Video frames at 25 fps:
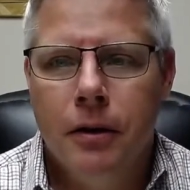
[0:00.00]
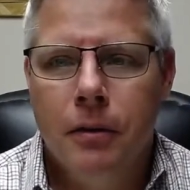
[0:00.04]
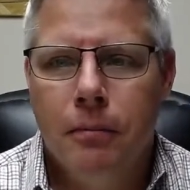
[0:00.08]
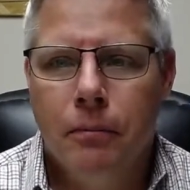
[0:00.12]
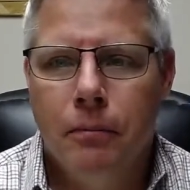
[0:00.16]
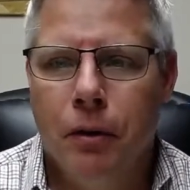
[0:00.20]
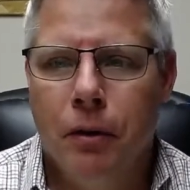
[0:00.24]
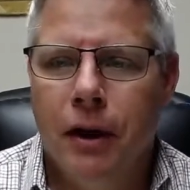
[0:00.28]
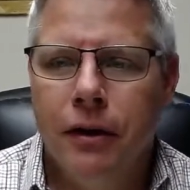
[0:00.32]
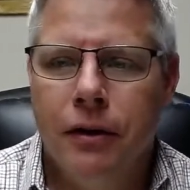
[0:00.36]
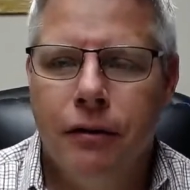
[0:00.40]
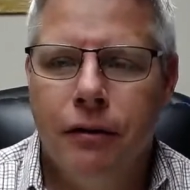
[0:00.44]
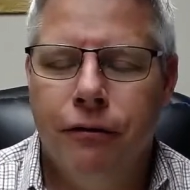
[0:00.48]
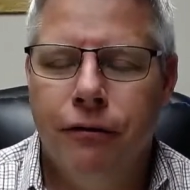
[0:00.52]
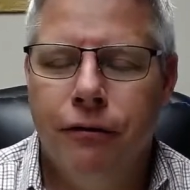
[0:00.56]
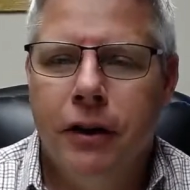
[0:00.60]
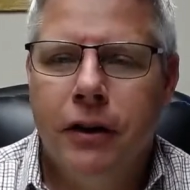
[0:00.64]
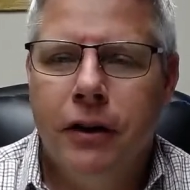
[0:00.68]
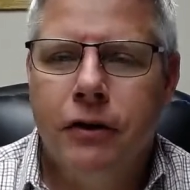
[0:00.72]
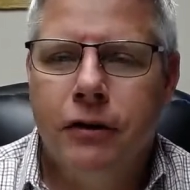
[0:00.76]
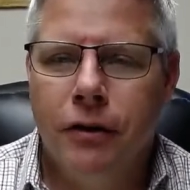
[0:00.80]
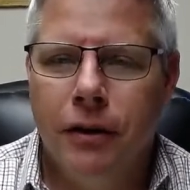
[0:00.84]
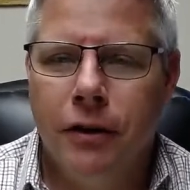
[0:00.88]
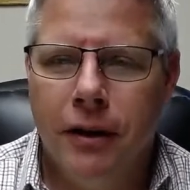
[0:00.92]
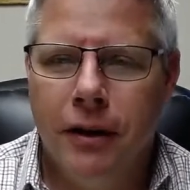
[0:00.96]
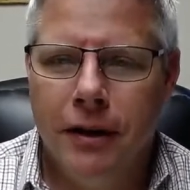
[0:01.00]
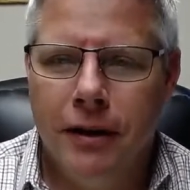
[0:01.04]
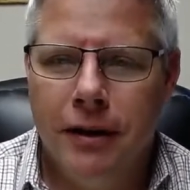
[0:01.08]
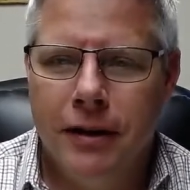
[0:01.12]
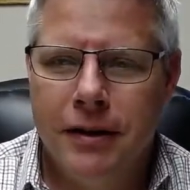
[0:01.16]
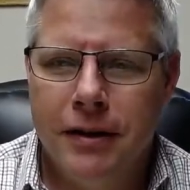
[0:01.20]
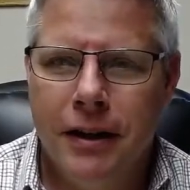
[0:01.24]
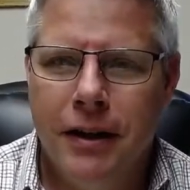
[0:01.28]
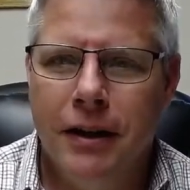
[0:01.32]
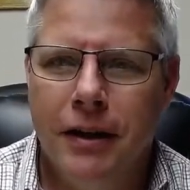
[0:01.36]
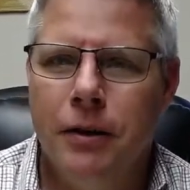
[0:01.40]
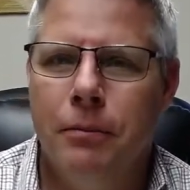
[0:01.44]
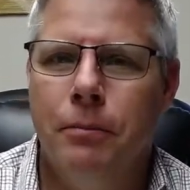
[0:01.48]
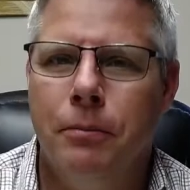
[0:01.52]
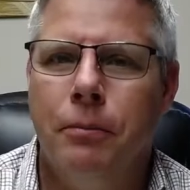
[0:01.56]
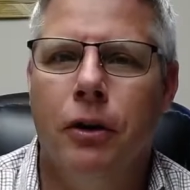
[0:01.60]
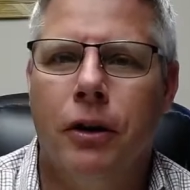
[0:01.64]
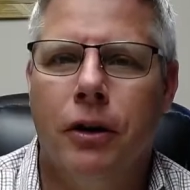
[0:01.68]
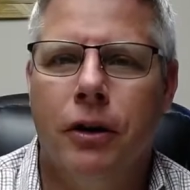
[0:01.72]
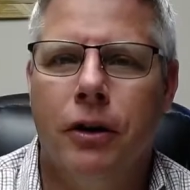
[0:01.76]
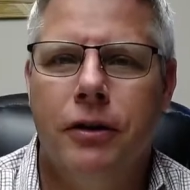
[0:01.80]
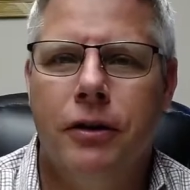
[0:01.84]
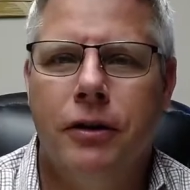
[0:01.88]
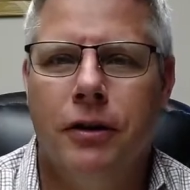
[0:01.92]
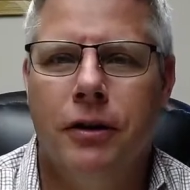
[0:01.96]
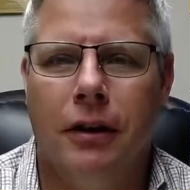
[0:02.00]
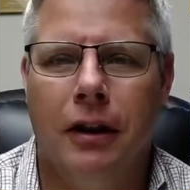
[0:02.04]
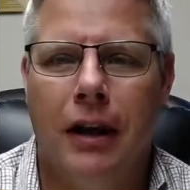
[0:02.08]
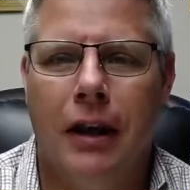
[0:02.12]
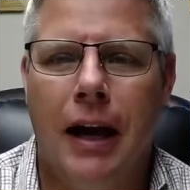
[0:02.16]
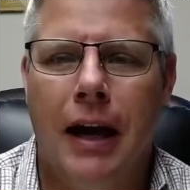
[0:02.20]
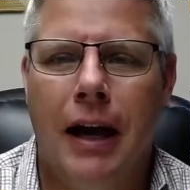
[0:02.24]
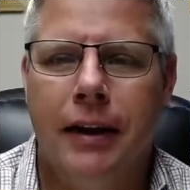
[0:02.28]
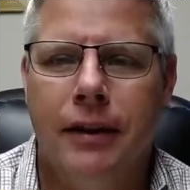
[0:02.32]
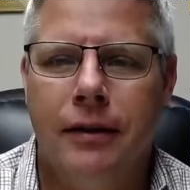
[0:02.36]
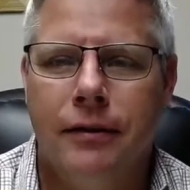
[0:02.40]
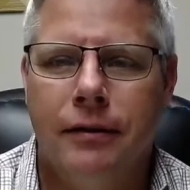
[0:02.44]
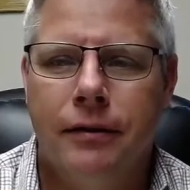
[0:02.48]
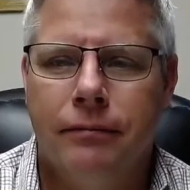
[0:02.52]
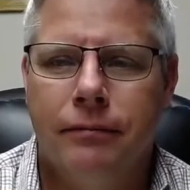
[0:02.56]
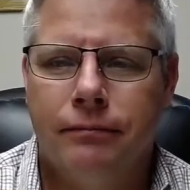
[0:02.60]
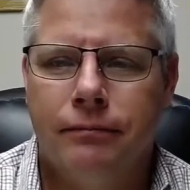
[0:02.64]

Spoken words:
the victory that's in the book to light.